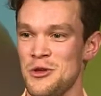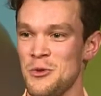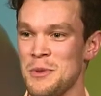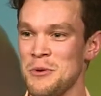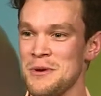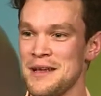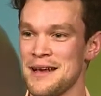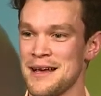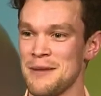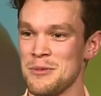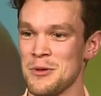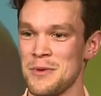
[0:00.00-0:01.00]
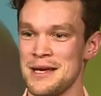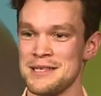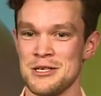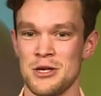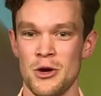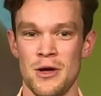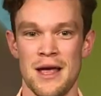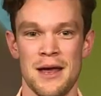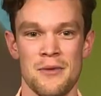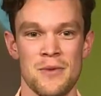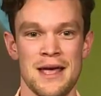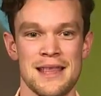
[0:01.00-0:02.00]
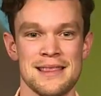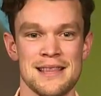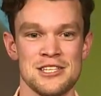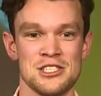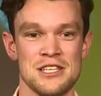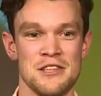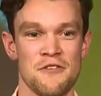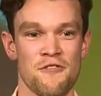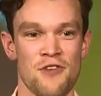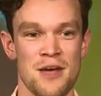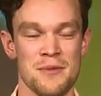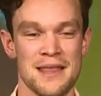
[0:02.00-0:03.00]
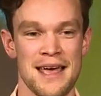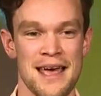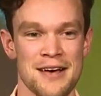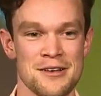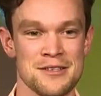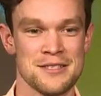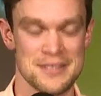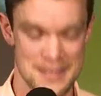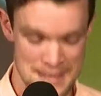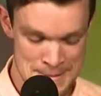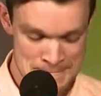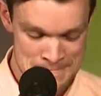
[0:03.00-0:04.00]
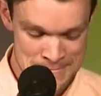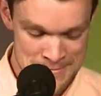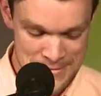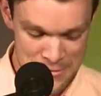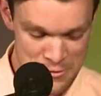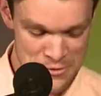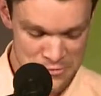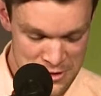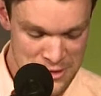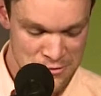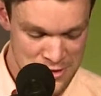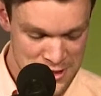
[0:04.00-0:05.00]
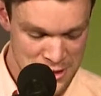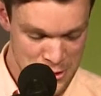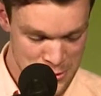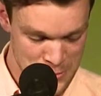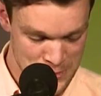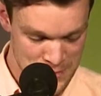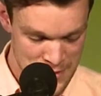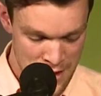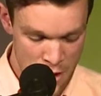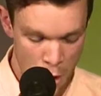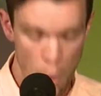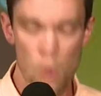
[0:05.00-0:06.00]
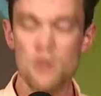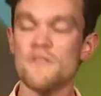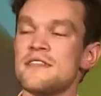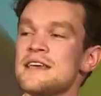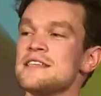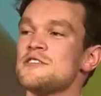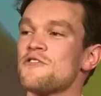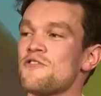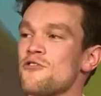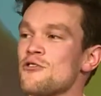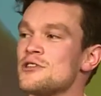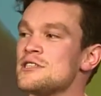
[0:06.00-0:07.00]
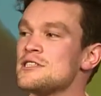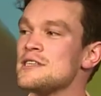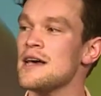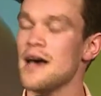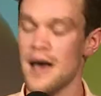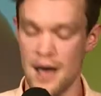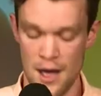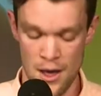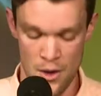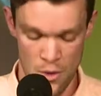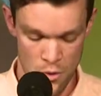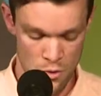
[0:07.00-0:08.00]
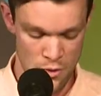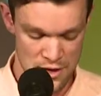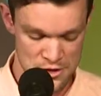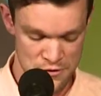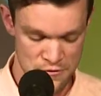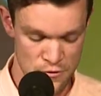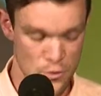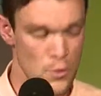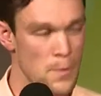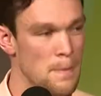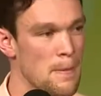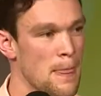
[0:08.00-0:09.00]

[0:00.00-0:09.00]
new building a couple of weeks ago, and we had lunch in the frame of their house. It was really, really cool. All of these fruits are wonderful